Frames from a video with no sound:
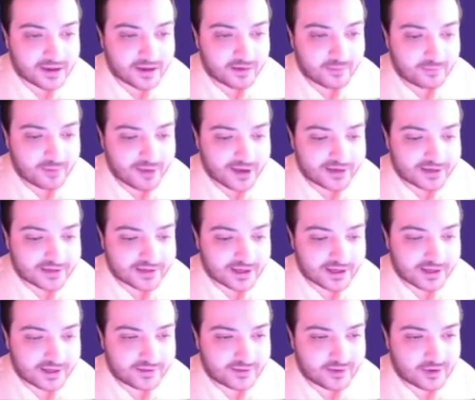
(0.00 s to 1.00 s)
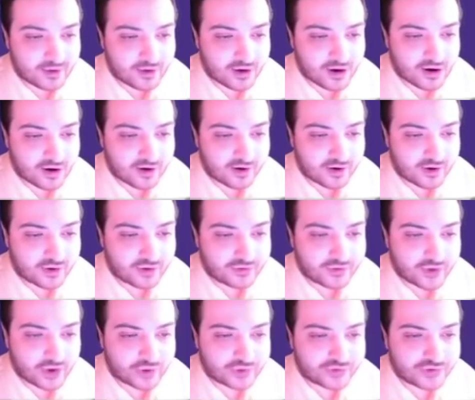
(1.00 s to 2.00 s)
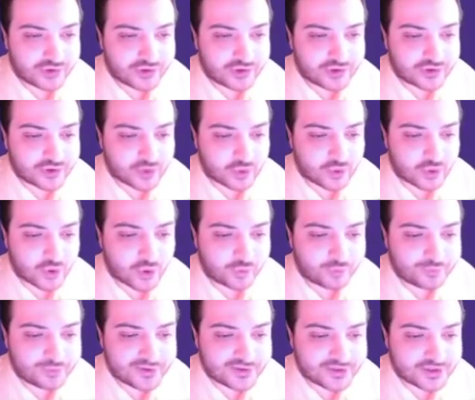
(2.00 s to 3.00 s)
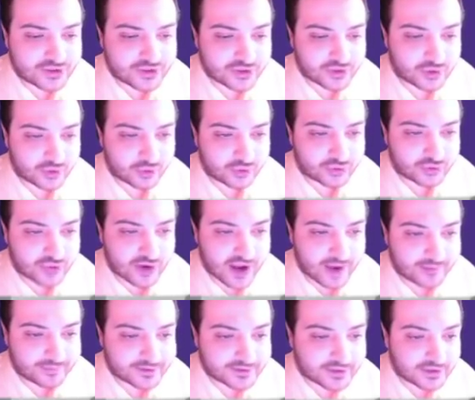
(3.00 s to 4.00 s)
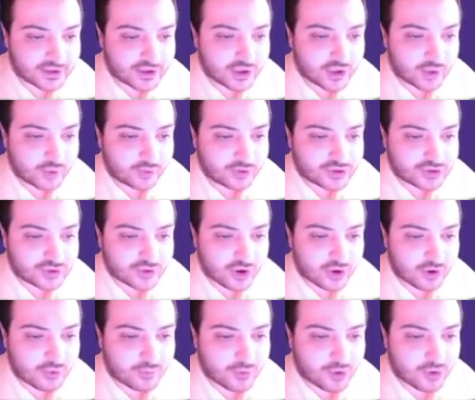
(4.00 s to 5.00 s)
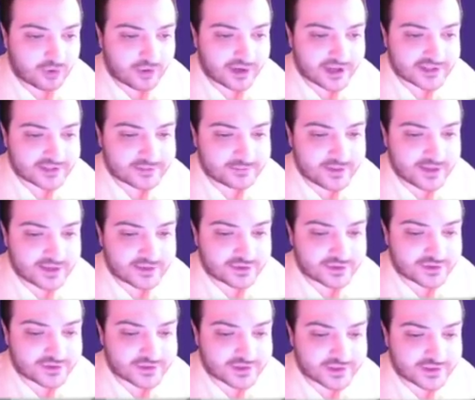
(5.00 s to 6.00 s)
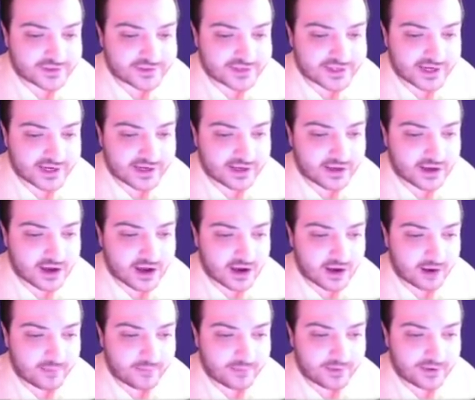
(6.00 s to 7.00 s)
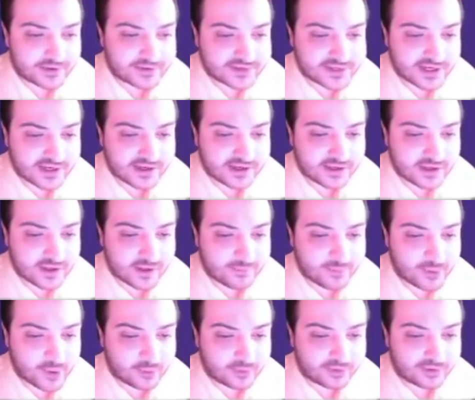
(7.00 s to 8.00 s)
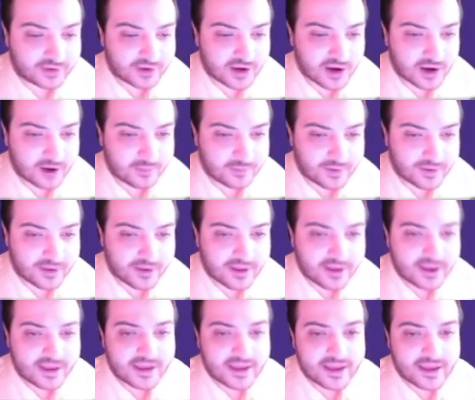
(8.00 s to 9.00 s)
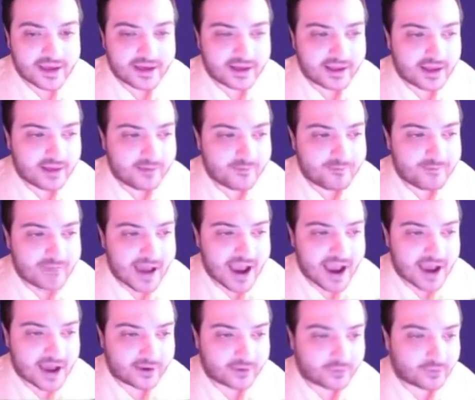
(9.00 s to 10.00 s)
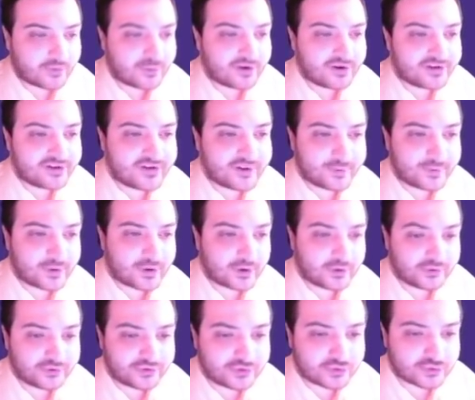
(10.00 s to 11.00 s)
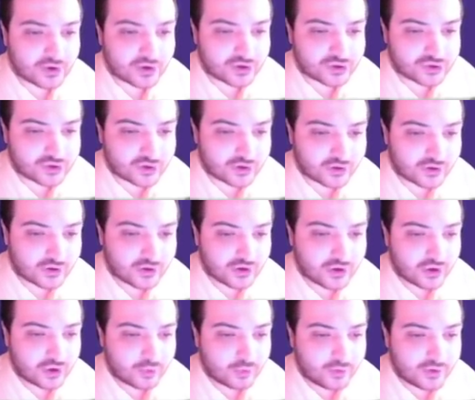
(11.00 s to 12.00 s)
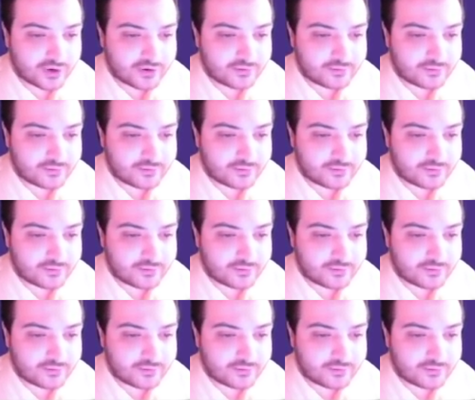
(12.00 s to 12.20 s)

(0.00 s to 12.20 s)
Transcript: But there are the so-called positional traps, which more or less means just setting the opponent up in a bad or in a difficult structure with,